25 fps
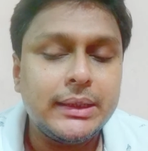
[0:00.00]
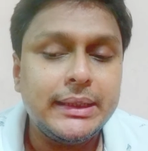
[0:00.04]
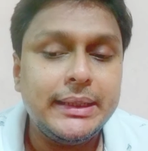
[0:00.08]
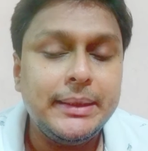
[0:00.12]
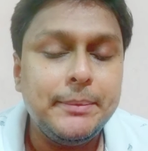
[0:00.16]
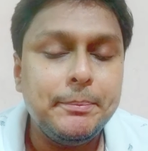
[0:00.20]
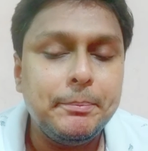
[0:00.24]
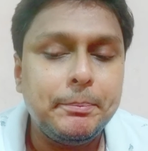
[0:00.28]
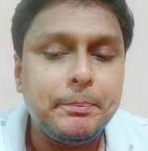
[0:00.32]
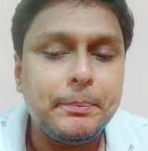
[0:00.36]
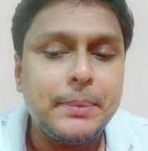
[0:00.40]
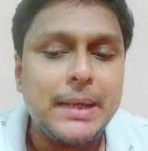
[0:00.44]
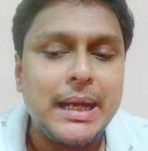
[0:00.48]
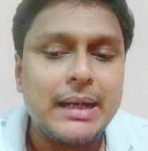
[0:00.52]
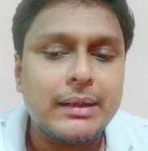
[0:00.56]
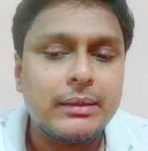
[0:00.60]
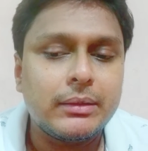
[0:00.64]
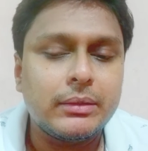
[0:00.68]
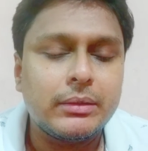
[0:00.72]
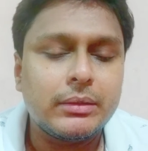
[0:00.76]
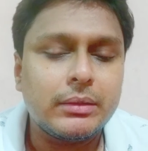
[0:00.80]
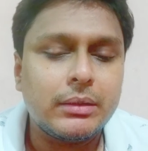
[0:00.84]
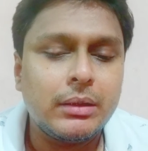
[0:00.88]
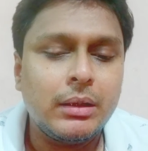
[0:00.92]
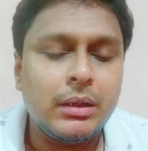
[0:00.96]
the
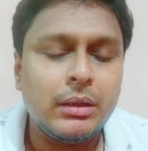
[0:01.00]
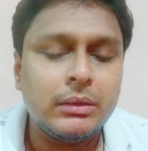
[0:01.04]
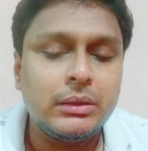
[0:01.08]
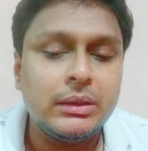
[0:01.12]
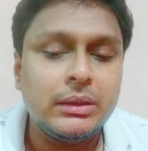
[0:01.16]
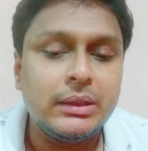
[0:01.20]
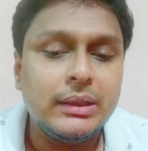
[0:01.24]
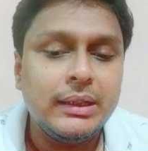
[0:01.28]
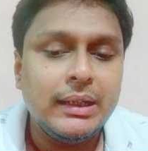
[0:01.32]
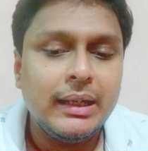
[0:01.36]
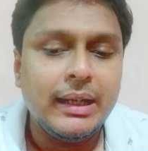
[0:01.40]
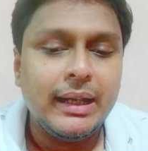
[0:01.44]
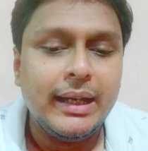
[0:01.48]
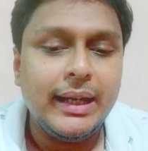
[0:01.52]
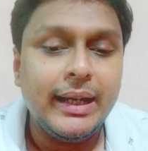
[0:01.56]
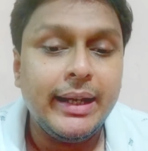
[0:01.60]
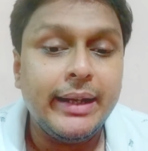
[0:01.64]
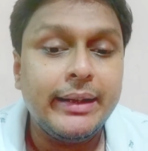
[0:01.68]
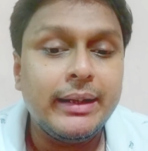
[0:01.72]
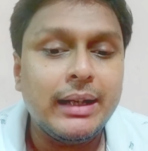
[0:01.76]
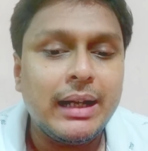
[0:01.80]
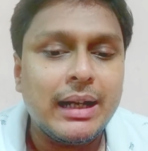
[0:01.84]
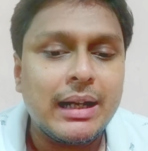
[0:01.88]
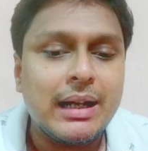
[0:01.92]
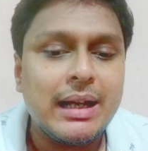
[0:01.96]
impacts on
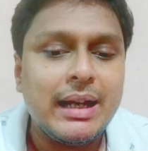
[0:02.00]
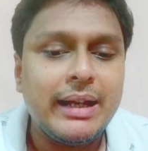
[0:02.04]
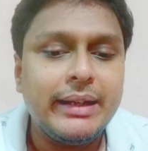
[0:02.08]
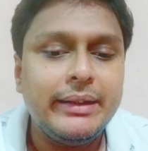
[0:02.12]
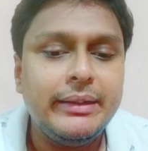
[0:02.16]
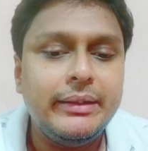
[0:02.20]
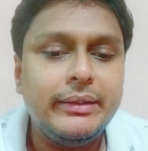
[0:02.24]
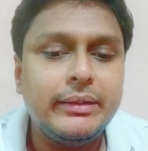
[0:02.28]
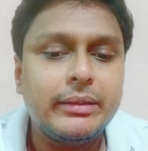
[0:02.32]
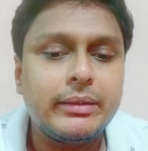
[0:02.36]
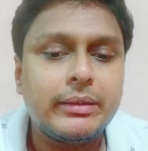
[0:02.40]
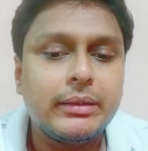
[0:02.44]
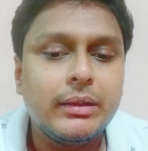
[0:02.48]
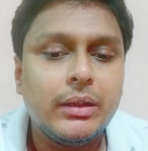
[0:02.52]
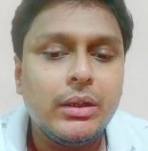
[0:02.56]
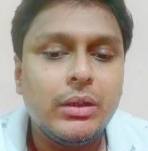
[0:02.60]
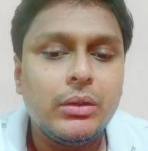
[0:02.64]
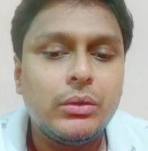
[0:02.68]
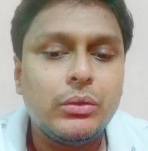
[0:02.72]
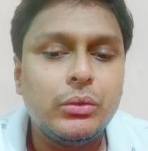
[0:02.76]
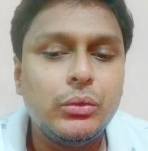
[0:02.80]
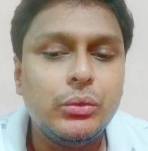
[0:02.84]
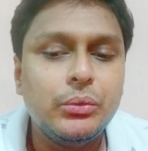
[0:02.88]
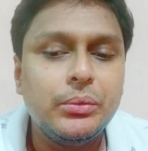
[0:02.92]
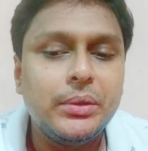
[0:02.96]
NRIs
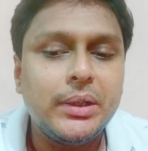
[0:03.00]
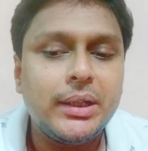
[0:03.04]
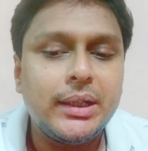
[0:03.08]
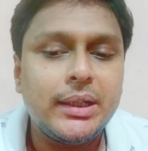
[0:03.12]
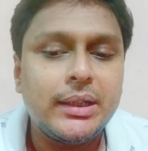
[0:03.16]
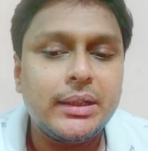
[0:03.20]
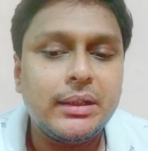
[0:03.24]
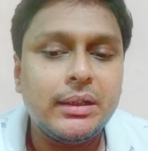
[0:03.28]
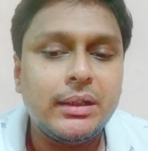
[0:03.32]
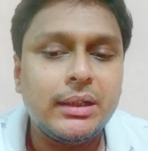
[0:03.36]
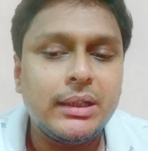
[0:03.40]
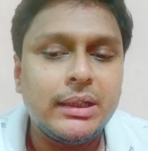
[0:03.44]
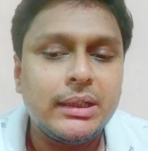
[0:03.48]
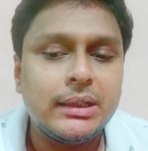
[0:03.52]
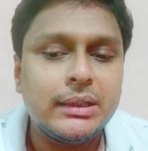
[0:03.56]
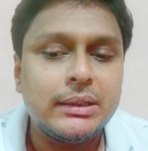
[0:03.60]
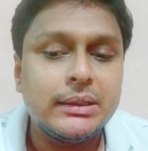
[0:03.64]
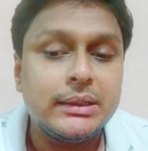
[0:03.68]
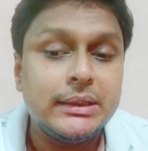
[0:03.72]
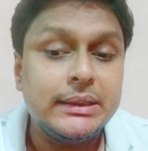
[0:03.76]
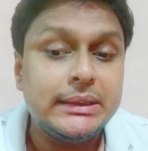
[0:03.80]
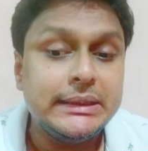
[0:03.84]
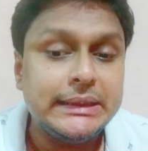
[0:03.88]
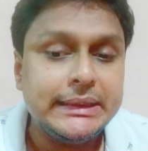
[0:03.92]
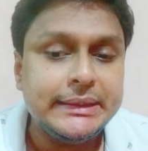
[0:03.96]
who
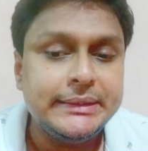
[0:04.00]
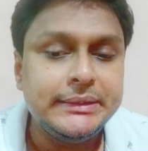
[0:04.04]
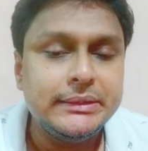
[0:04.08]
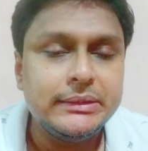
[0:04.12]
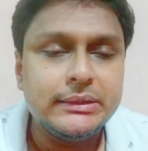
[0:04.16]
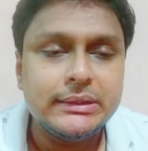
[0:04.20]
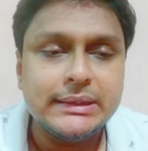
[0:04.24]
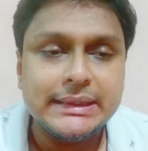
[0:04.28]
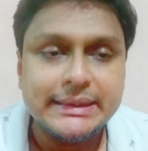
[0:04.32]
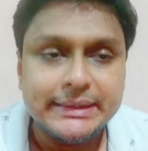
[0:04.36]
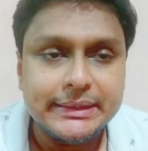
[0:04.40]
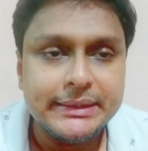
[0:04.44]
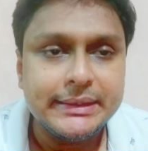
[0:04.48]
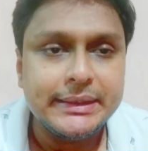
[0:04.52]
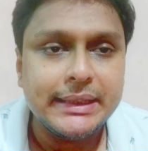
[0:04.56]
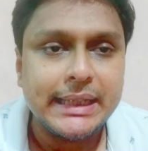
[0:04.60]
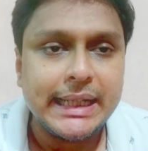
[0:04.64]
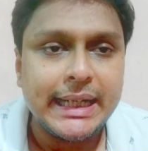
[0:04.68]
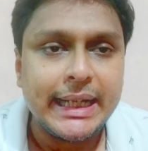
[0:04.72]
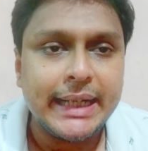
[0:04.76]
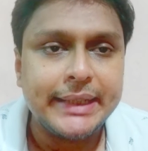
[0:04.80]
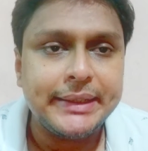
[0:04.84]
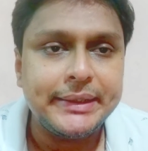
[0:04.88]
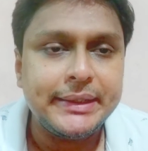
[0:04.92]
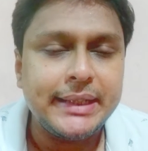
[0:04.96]
were in England
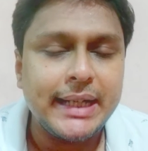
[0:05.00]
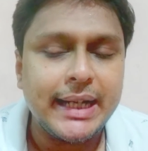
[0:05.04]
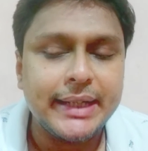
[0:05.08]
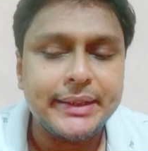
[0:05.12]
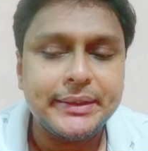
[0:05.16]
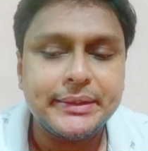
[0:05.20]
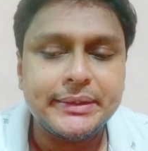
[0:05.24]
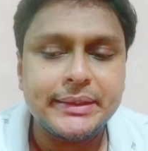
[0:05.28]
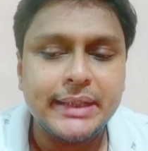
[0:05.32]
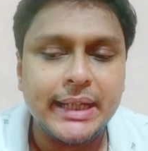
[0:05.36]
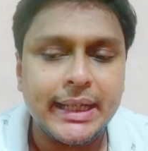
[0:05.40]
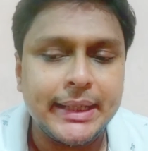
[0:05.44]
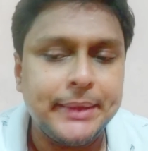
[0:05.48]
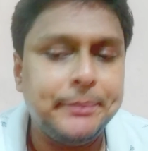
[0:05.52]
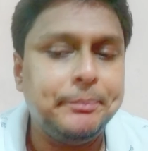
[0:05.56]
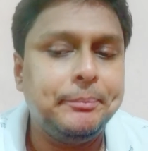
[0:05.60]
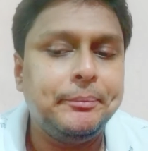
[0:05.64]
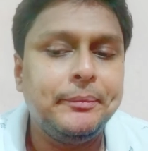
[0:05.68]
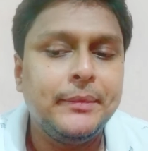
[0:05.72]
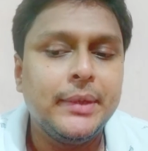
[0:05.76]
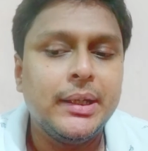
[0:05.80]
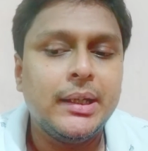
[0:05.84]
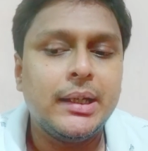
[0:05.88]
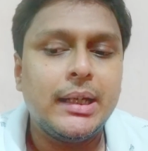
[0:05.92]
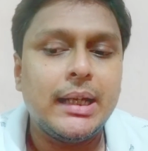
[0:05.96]
at that
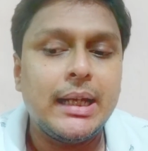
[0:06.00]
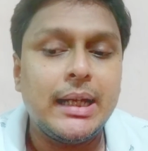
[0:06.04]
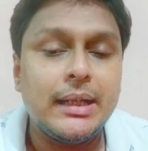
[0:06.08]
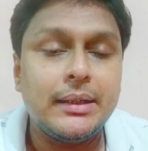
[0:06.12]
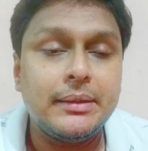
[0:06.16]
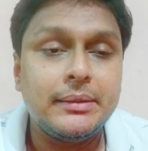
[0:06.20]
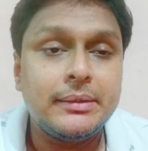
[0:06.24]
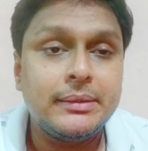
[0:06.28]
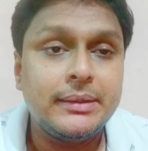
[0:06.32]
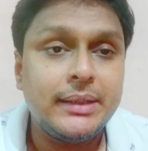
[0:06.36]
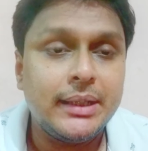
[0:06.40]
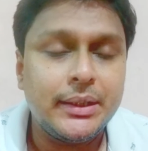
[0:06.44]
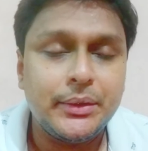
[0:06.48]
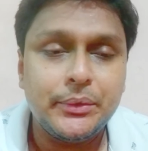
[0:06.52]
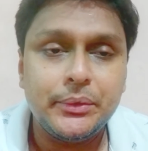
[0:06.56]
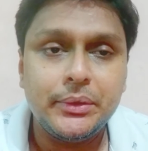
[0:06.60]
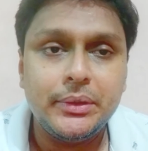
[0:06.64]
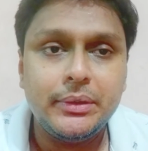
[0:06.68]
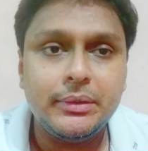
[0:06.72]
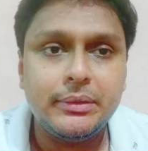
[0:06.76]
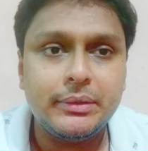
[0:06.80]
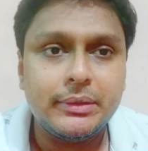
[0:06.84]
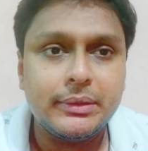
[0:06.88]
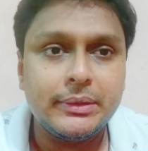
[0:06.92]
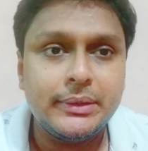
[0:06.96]
time, and there
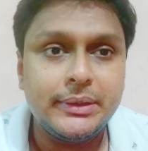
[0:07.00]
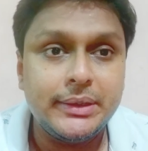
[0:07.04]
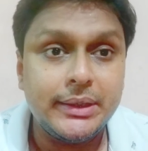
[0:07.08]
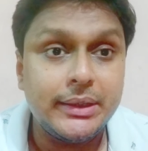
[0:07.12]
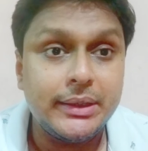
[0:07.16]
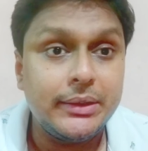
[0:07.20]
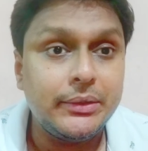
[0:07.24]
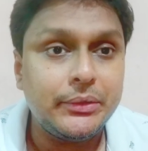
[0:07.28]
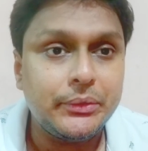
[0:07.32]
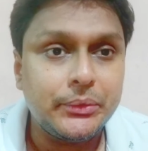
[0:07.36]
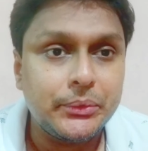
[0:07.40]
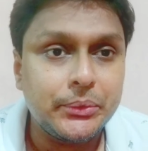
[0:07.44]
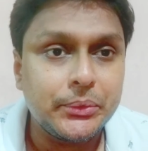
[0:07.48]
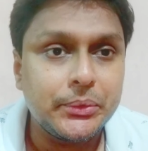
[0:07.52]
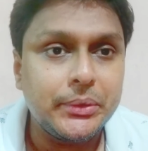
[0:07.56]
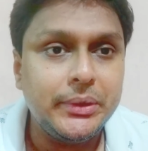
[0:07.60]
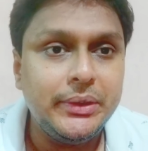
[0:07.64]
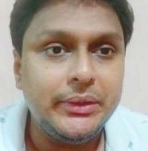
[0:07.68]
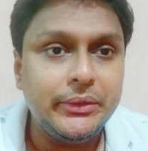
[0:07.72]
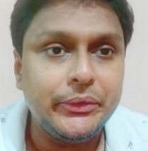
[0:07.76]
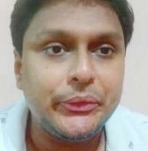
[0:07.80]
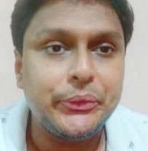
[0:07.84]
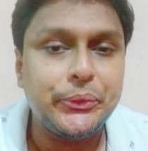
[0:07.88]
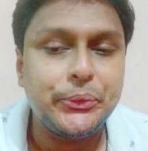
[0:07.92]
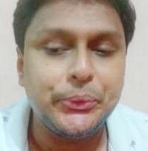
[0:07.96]
was their
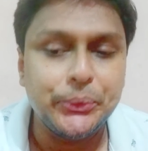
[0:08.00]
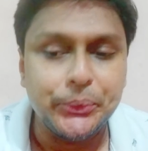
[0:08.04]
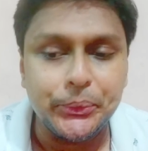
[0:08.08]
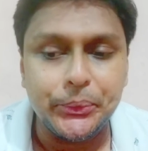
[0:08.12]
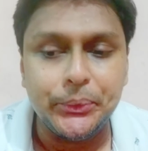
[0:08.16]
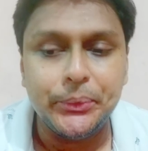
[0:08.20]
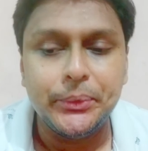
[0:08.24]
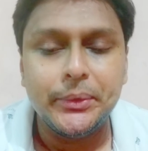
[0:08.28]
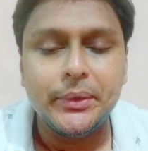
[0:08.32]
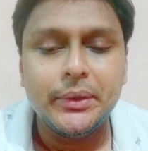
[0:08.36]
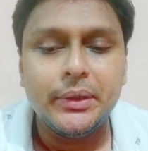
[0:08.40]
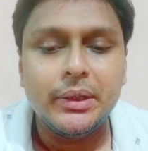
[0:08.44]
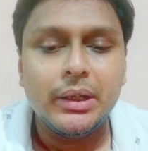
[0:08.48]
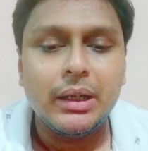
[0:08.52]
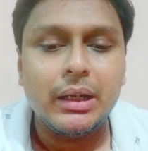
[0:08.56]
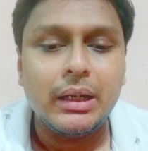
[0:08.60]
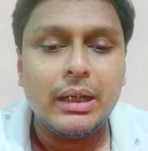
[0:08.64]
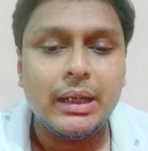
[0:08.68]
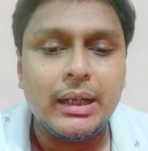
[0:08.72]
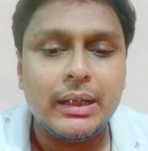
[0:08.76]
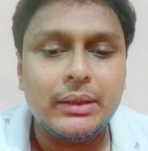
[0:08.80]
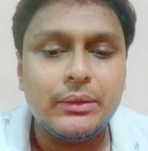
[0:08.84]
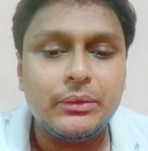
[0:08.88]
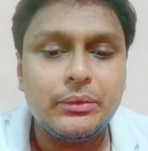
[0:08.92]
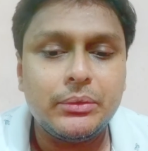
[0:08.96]
stories too.
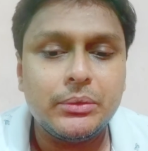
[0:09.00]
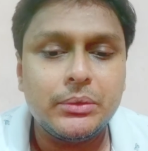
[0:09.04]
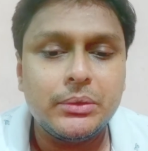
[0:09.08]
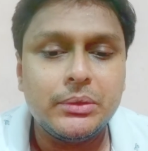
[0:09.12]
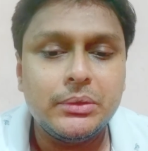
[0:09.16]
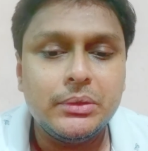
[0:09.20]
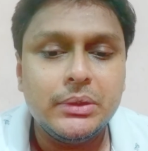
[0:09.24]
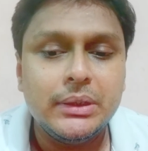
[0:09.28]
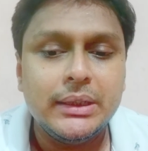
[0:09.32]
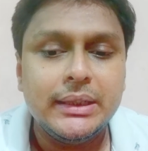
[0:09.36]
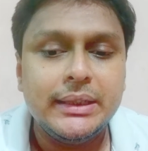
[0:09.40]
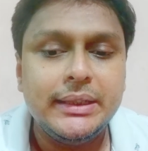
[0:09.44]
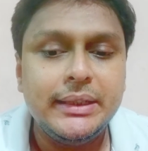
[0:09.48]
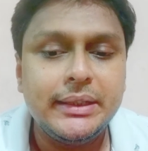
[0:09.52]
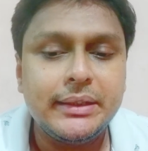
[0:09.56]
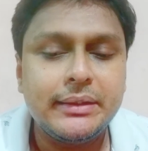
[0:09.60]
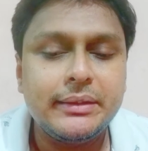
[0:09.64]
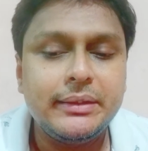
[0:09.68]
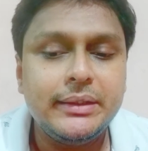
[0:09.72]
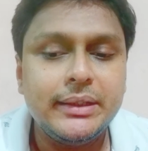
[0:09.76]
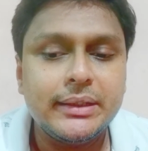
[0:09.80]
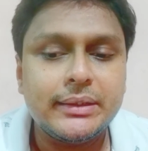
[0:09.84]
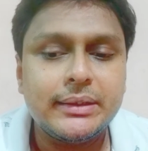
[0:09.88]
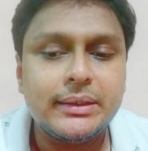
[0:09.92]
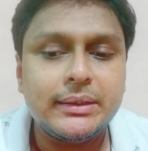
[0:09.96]
And so he
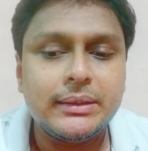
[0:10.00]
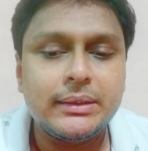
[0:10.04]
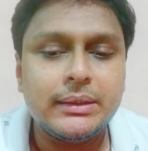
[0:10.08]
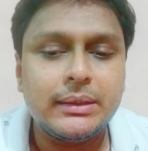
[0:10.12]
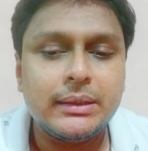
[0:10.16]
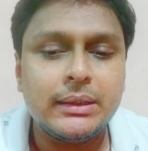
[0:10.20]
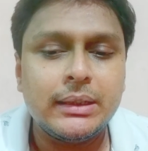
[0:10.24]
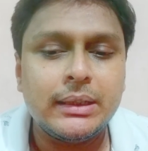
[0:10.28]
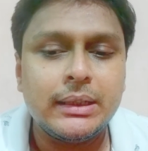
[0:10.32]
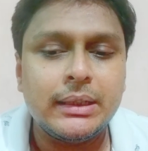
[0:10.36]
created